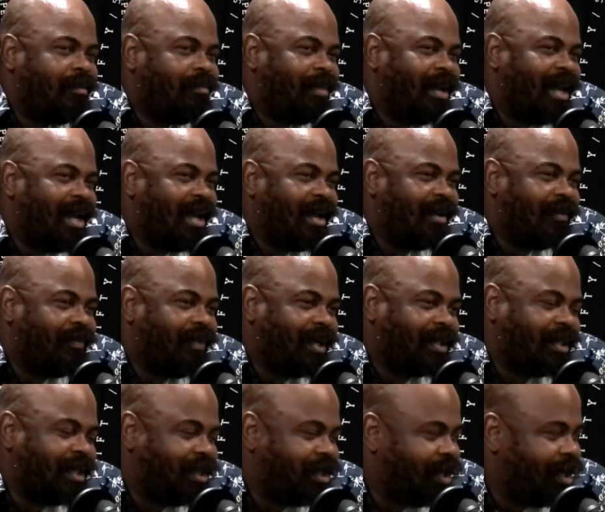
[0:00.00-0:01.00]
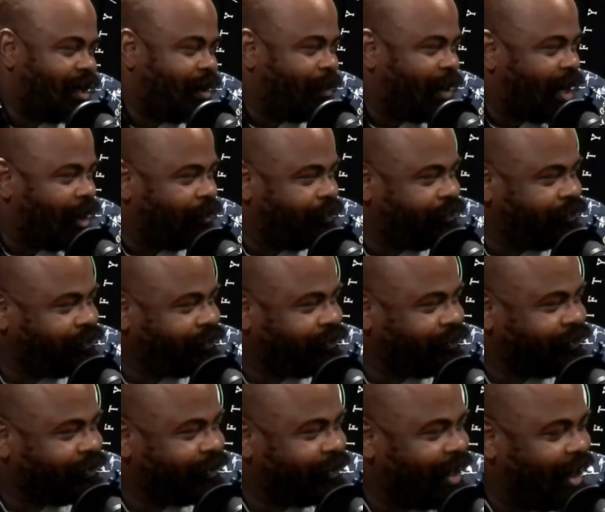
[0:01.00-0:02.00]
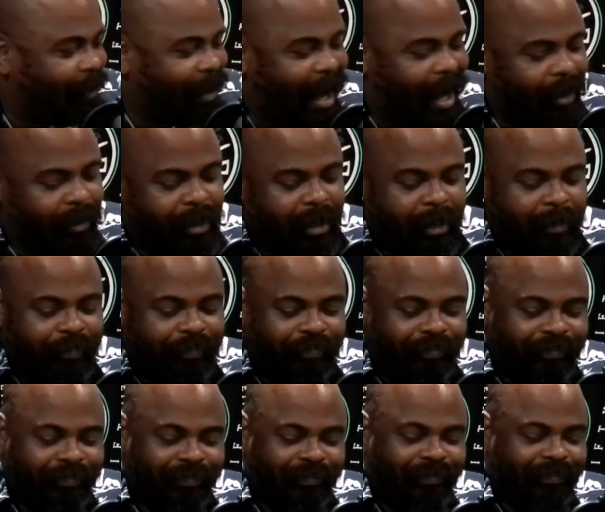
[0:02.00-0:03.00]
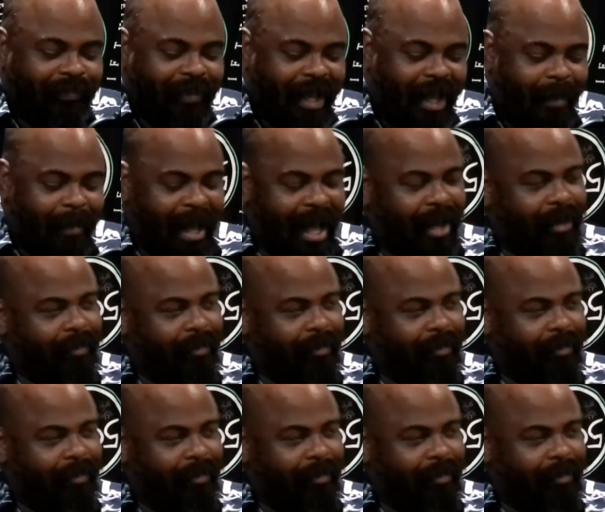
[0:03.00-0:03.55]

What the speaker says: Man, fuck this shit. They bounced. So they didn't let it change